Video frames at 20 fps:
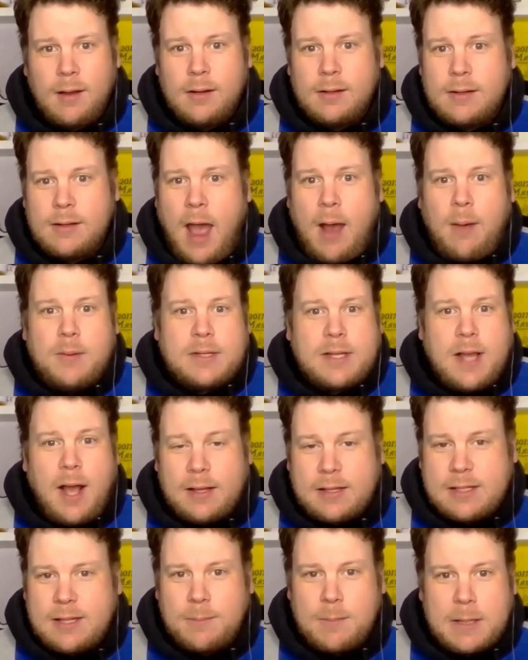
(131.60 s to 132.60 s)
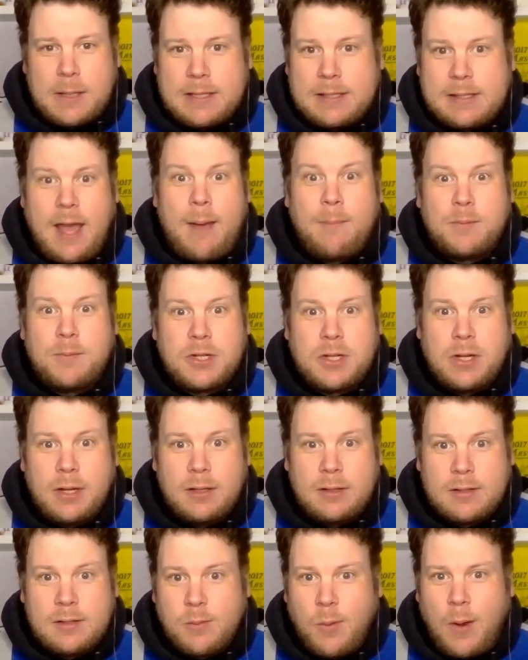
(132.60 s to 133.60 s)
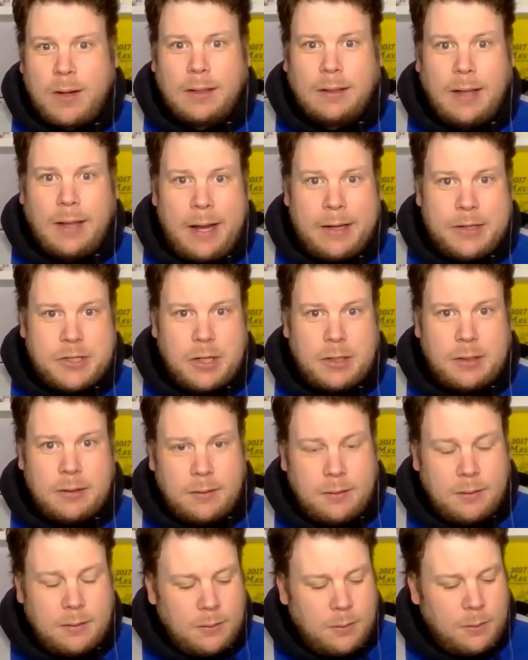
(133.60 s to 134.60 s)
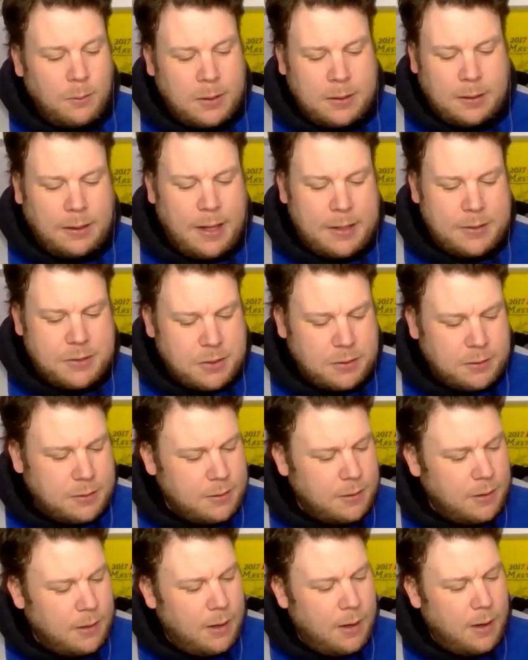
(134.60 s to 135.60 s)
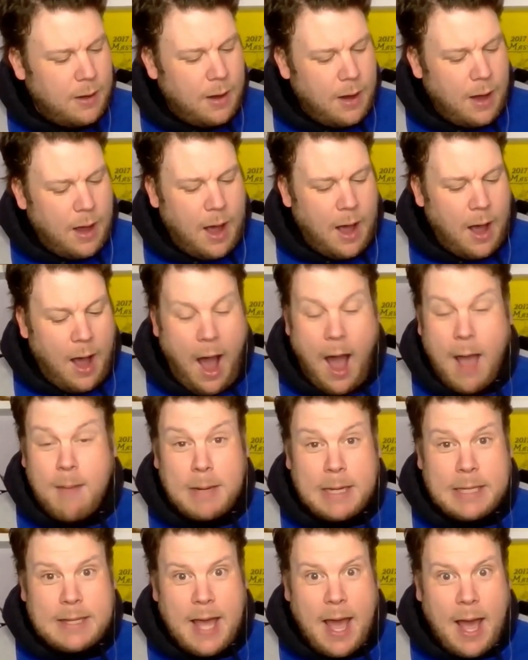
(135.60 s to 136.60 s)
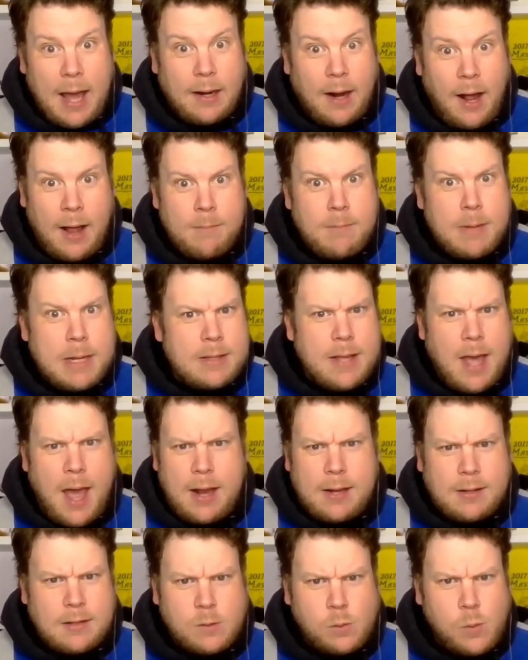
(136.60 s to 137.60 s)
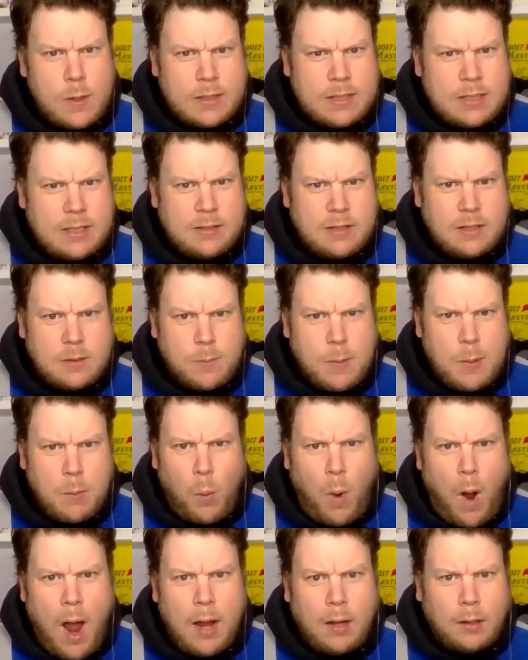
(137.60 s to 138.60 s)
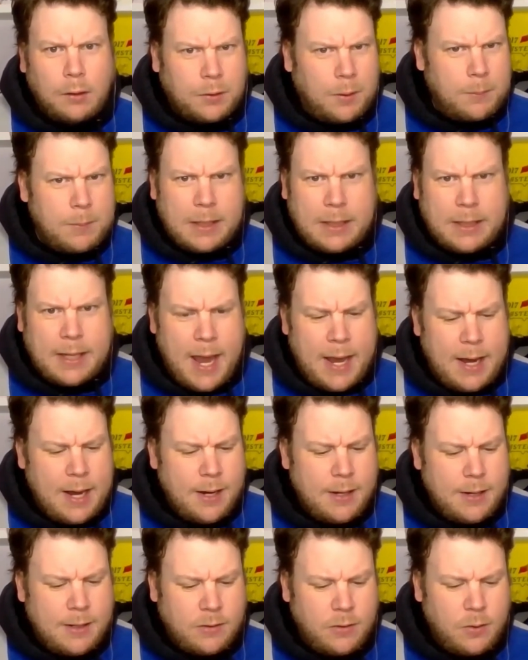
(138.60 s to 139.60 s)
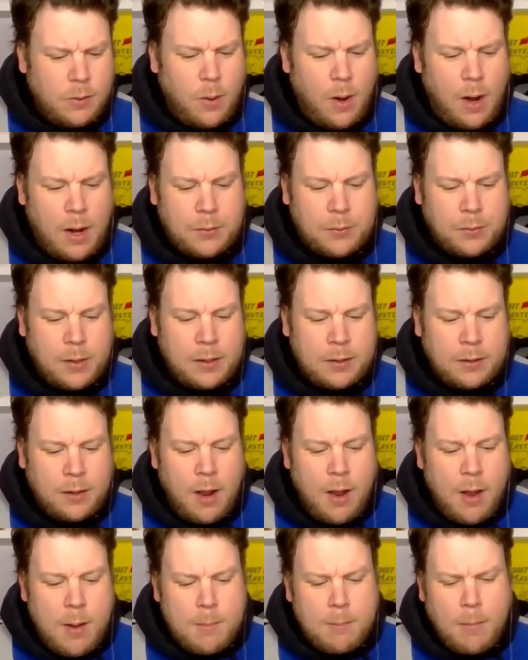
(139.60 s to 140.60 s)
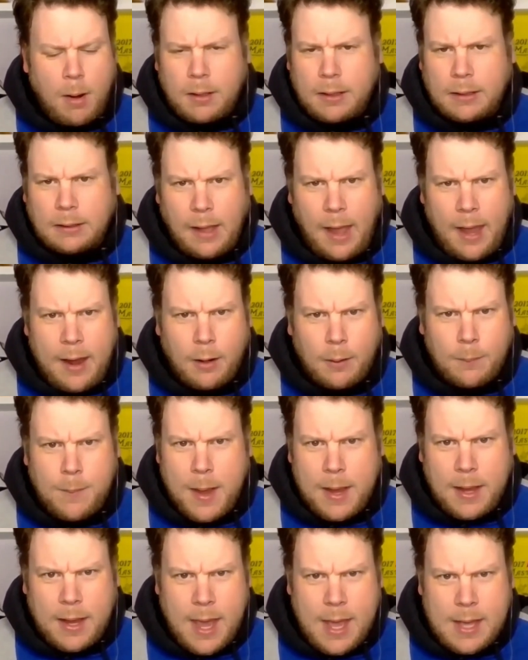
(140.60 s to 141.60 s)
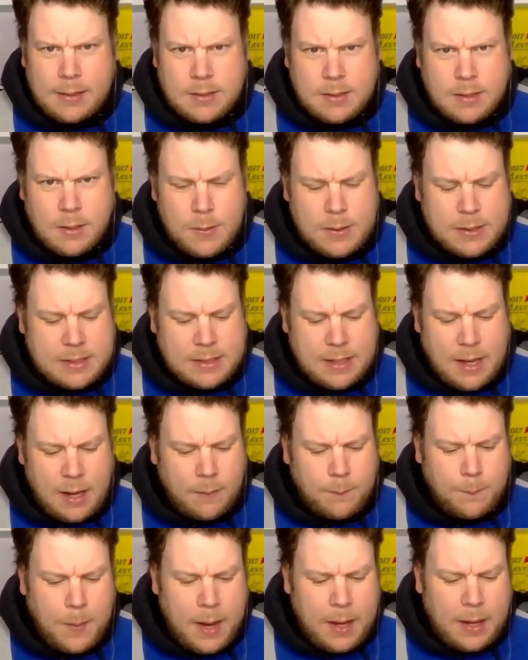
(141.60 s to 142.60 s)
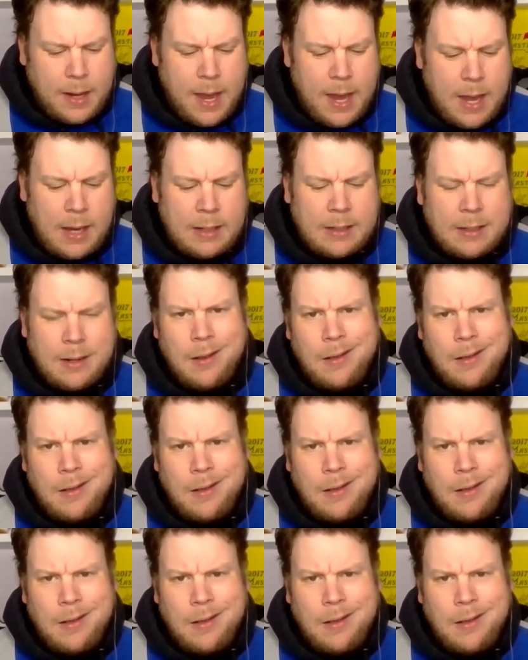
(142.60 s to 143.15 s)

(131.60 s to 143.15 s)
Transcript: Now he's got some exemptions. What a legend. What a legend. Uh, I mean that. I mean that. And swing season's been wild. I mean, Gay hit at 200. Marty Laird, big hit. Stewie Cink, big hit.